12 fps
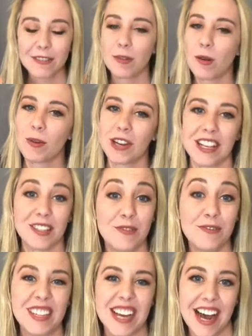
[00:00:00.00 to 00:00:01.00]
Four more days.
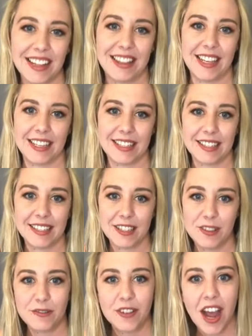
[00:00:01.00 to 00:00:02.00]
You've got
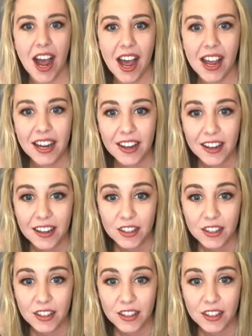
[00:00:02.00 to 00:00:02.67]
this. You've got.